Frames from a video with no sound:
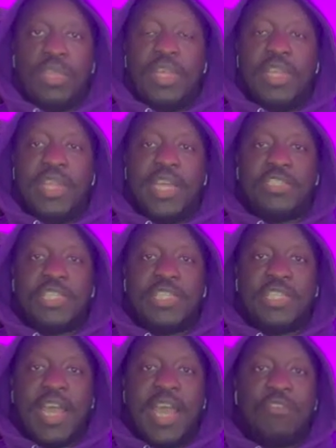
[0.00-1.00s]
Next
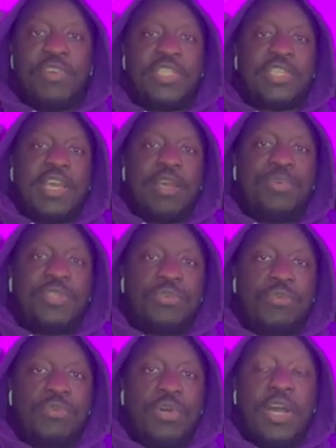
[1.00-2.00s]
is Ares
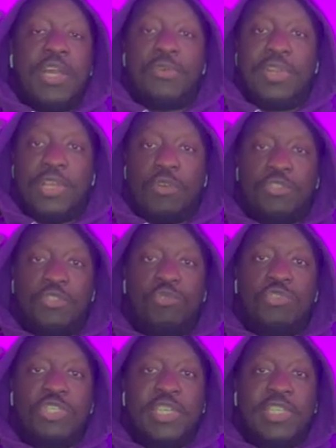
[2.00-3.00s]
Capital. I only own 2
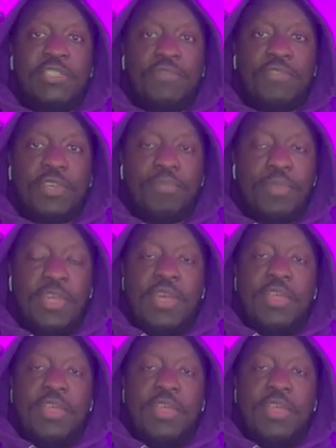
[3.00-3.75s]
shares of them.